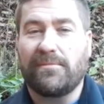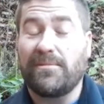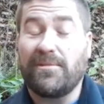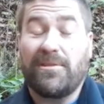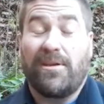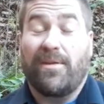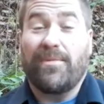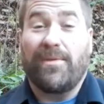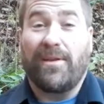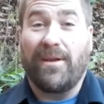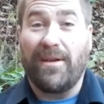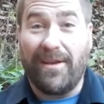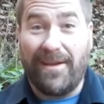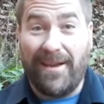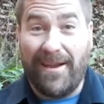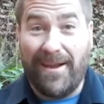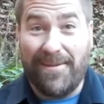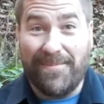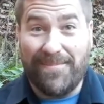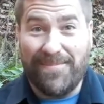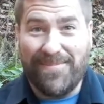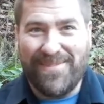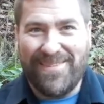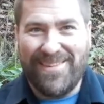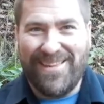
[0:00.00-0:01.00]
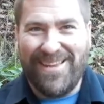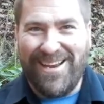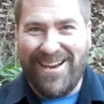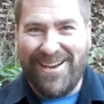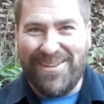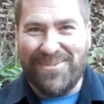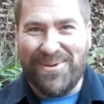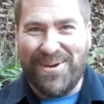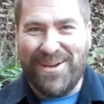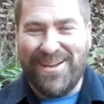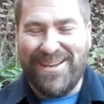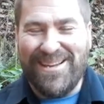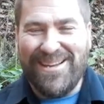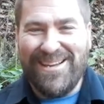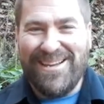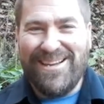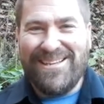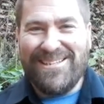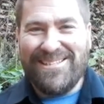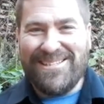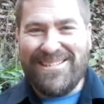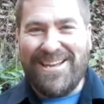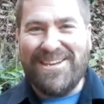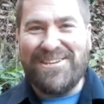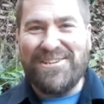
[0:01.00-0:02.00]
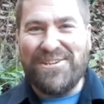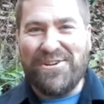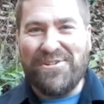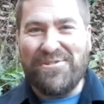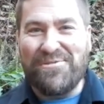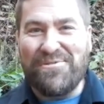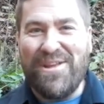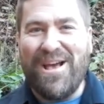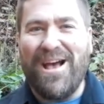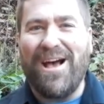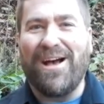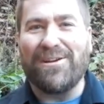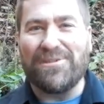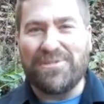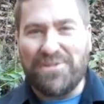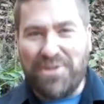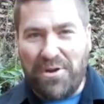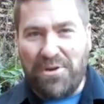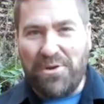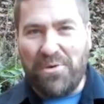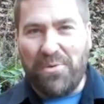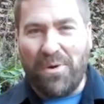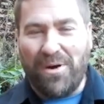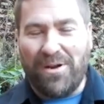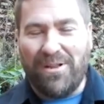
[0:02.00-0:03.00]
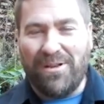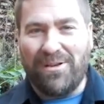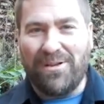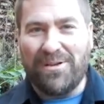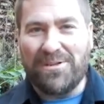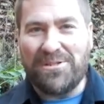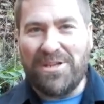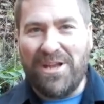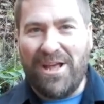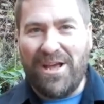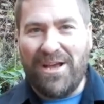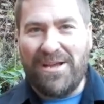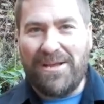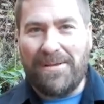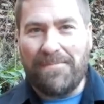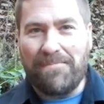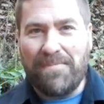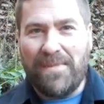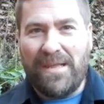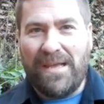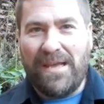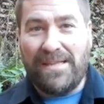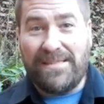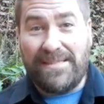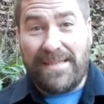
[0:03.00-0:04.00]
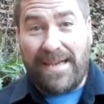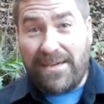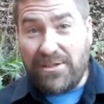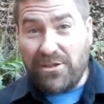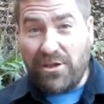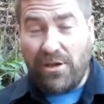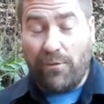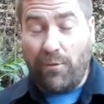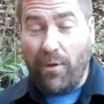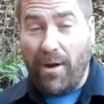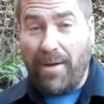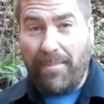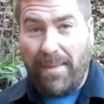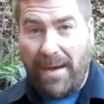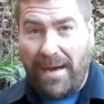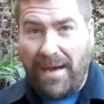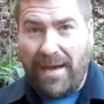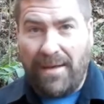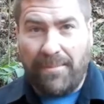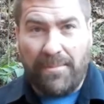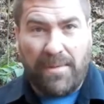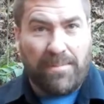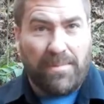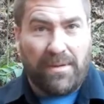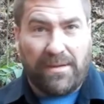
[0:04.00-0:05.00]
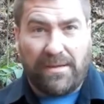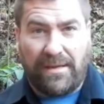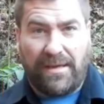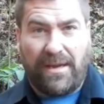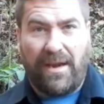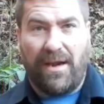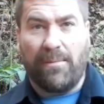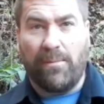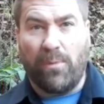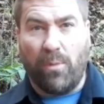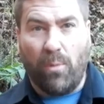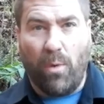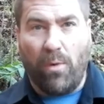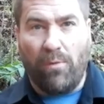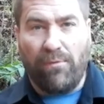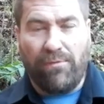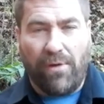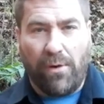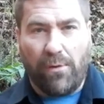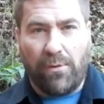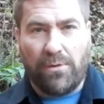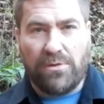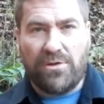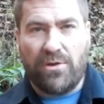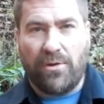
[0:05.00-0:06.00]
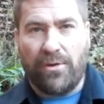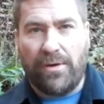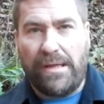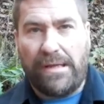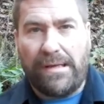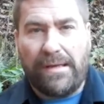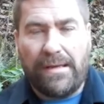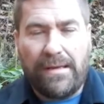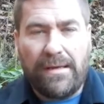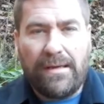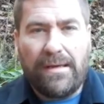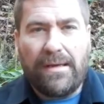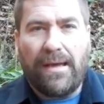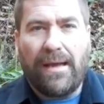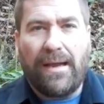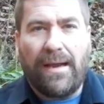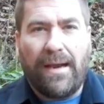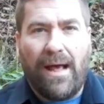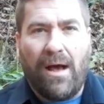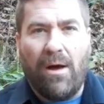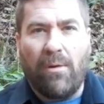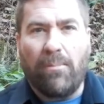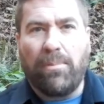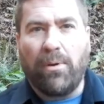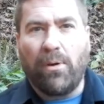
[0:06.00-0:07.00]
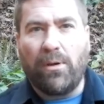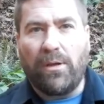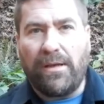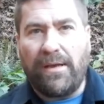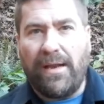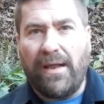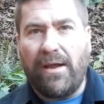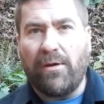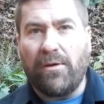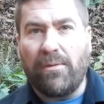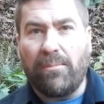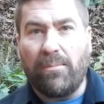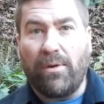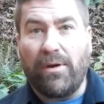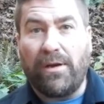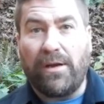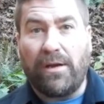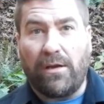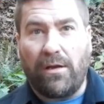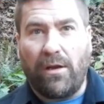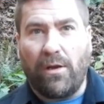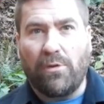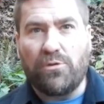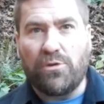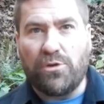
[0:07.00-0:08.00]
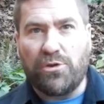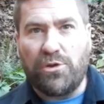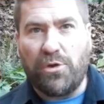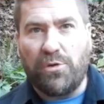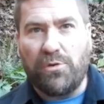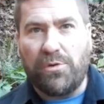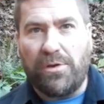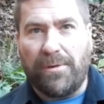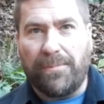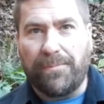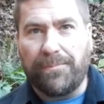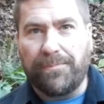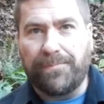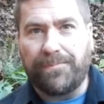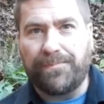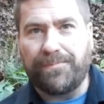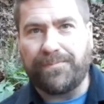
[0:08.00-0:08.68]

Something like that. Anyway, stay tuned. I'll show you what it looks like. It's actually right behind me, but the camera won't focus on it, and I'll pull it down and bring it closer to you.